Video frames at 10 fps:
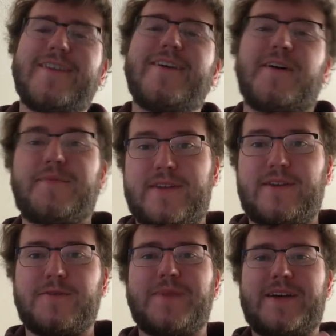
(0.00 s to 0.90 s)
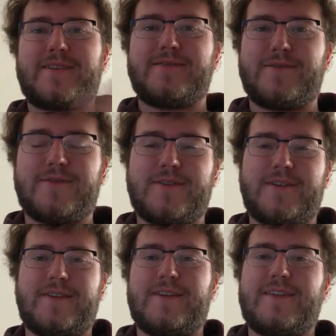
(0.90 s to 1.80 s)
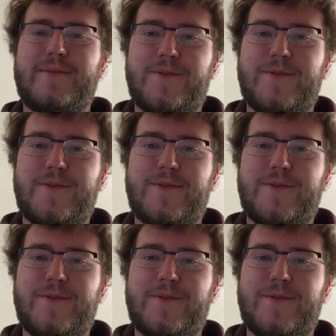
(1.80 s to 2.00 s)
up, and then goes back to Lucy, and at that